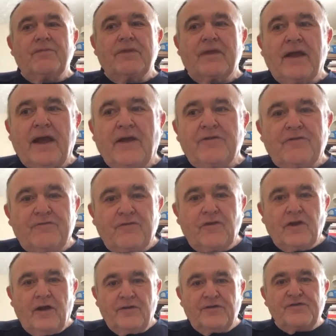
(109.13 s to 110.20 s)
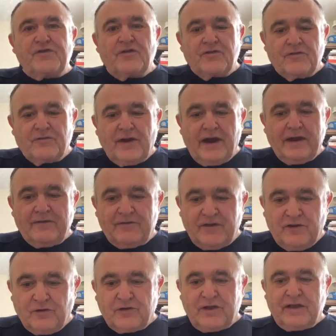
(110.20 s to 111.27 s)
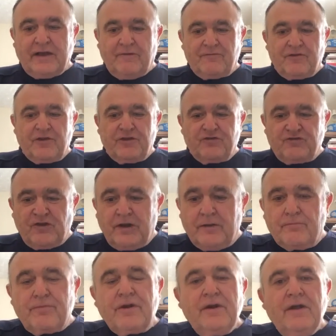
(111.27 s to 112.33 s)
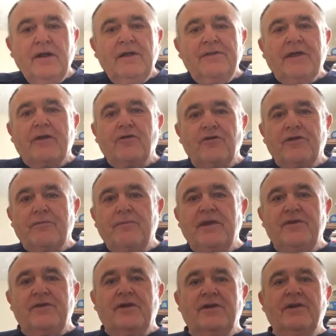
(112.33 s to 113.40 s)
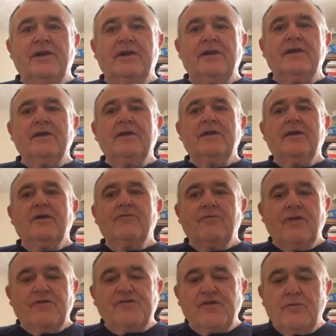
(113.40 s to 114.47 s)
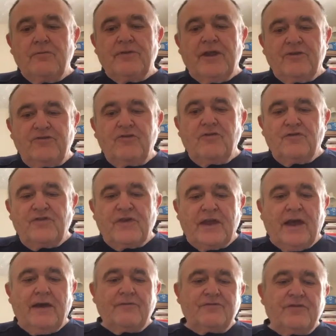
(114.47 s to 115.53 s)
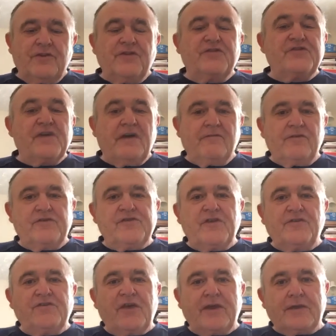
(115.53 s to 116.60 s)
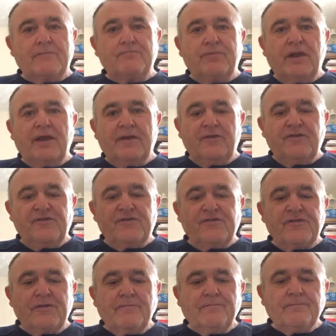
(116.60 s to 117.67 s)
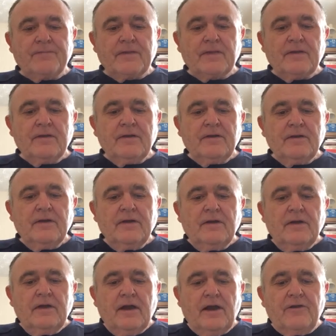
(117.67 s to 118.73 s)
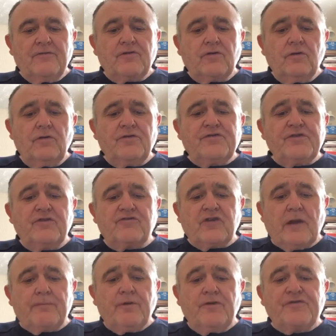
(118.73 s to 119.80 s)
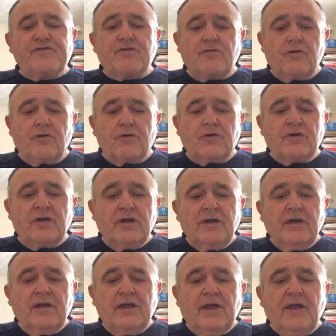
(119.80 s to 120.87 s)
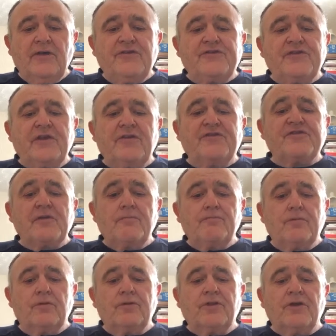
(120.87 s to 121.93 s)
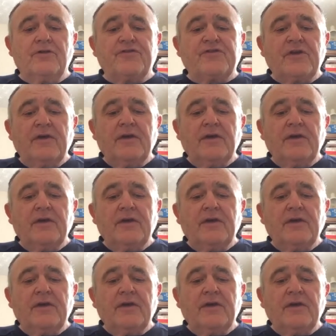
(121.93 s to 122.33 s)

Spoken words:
had a full-on sort of life in looking after the sheep, they could immediately resume their duty after the service had taken place. And of course, the shepherd's crook is the symbol that